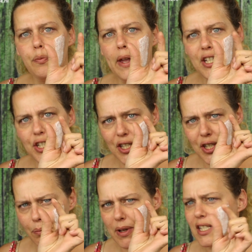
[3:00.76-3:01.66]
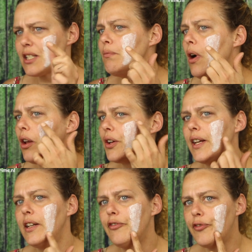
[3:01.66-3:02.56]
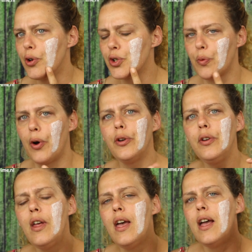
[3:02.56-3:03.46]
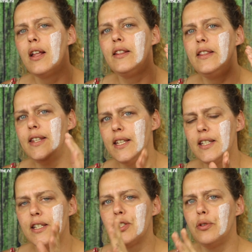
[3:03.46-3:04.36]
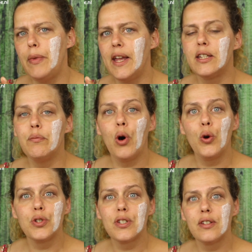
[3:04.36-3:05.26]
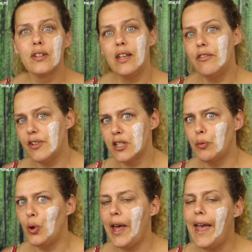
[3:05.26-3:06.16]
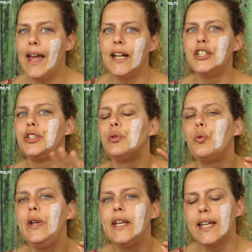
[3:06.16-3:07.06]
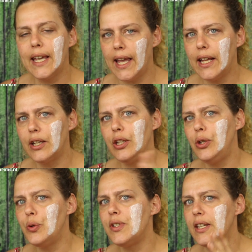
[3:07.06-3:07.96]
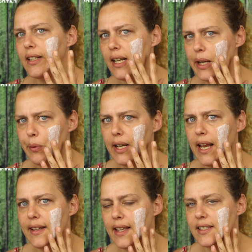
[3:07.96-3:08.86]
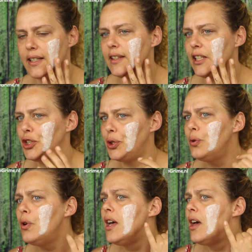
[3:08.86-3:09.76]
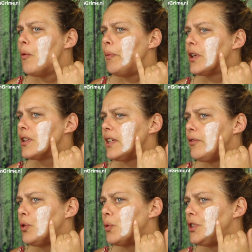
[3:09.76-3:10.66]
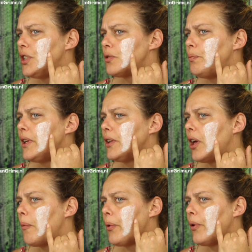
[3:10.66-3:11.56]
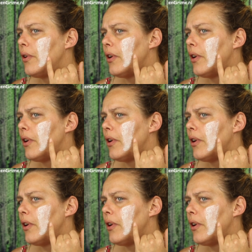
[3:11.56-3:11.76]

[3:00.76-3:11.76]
to make just a bit smaller than the first one. This is to make the most invisible edge we can using the liquid latex and tissue, because if you would just build up